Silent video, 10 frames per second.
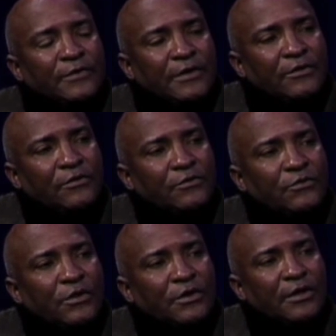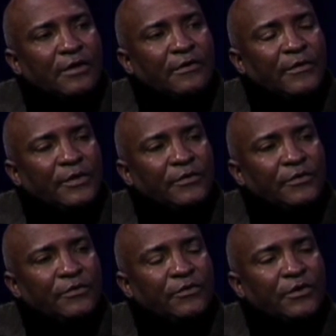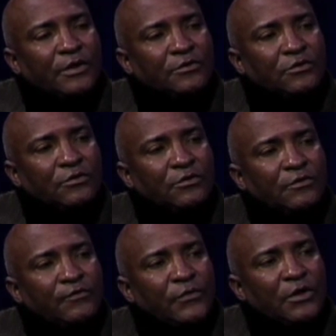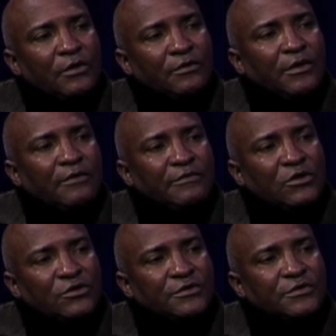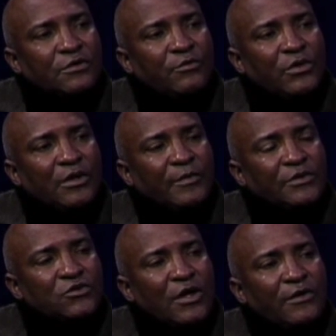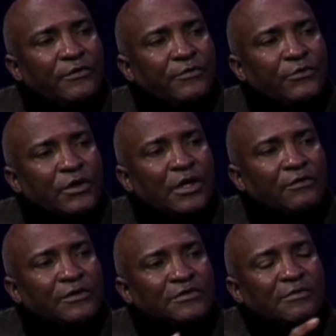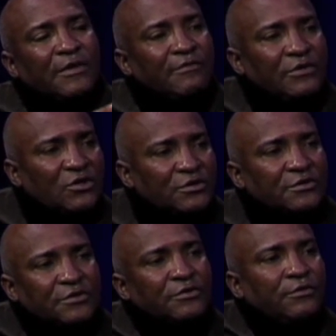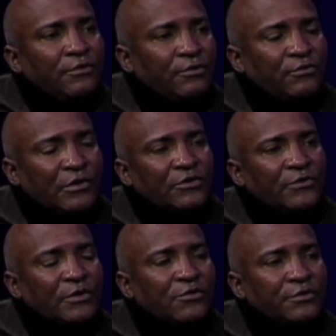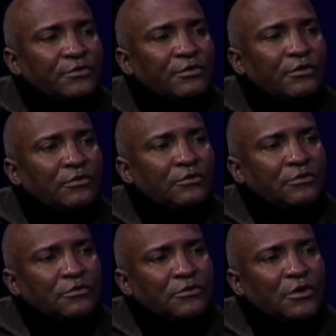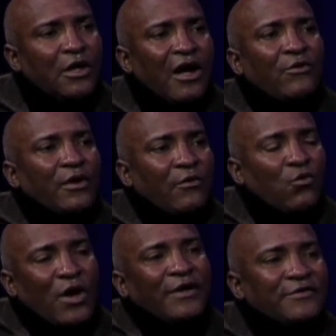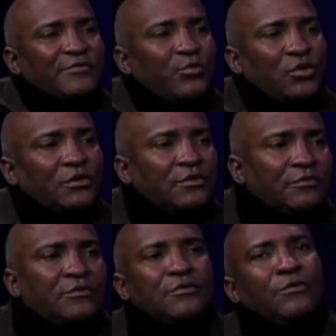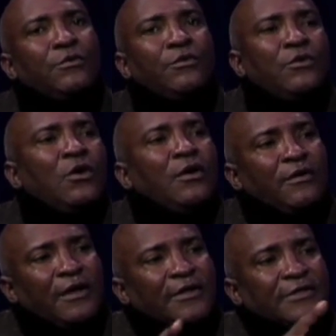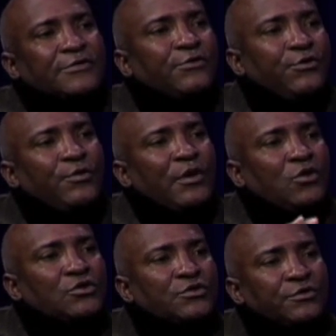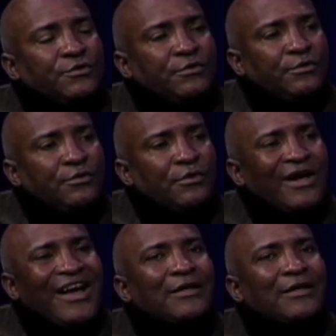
will that all work out? I mean, you went to the hypnosis compartment. So how you work out this hypnosis into what you were going through? And why it's important through, not just to you, but also to